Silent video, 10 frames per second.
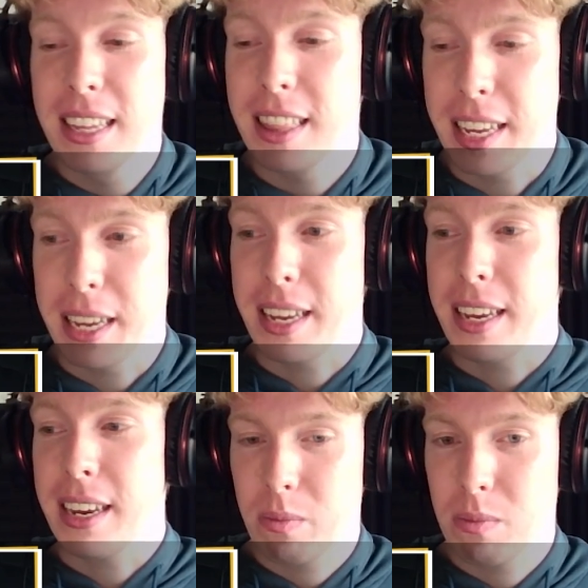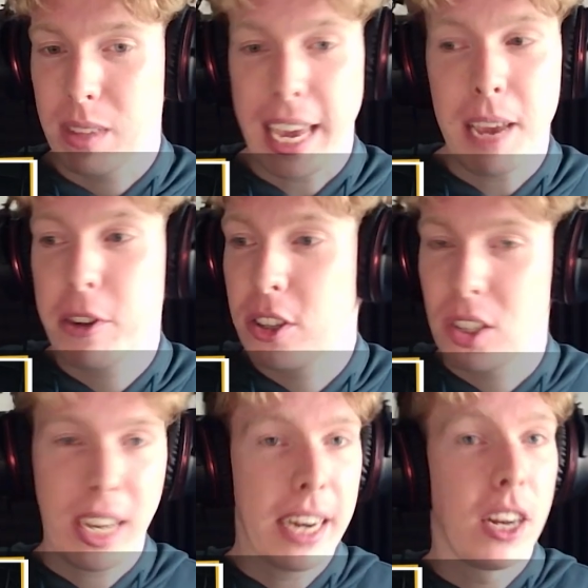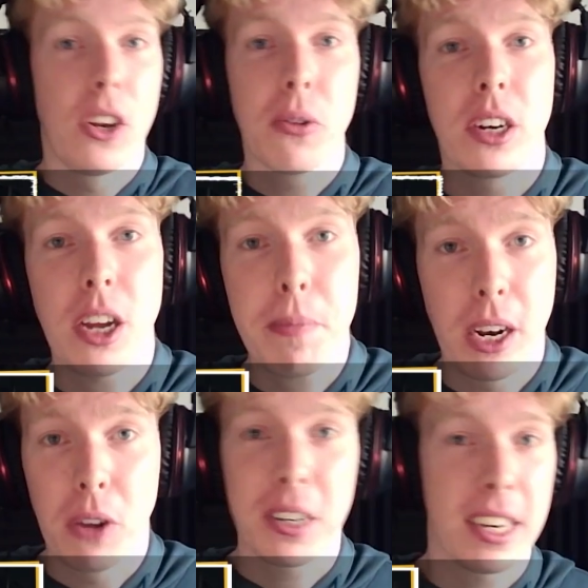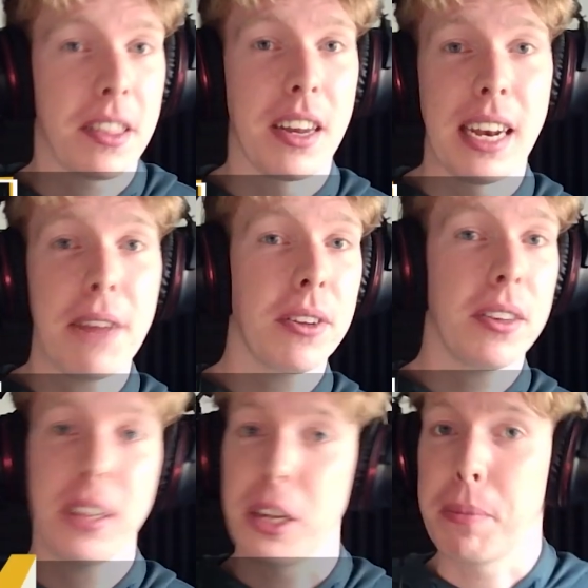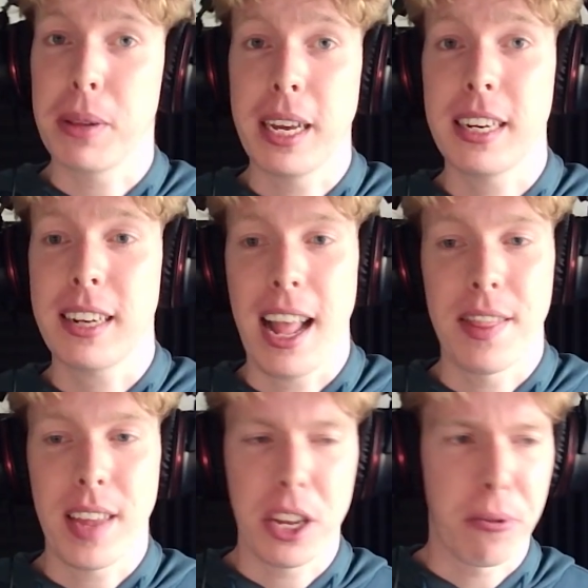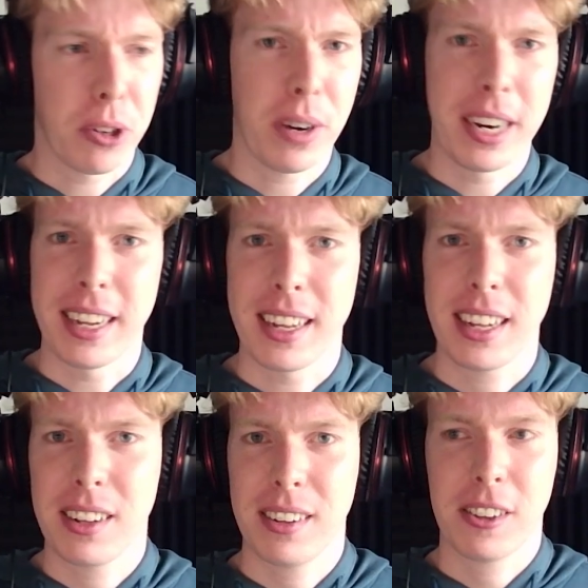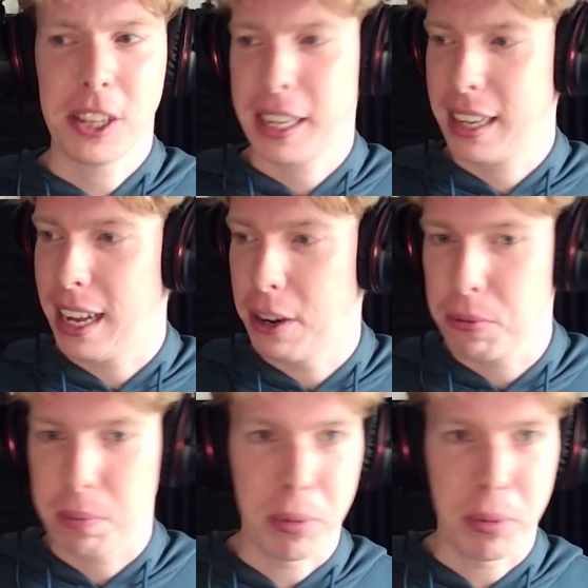The game just kind of loaded up, it loaded into the level, you played it, and then you were trying to click out,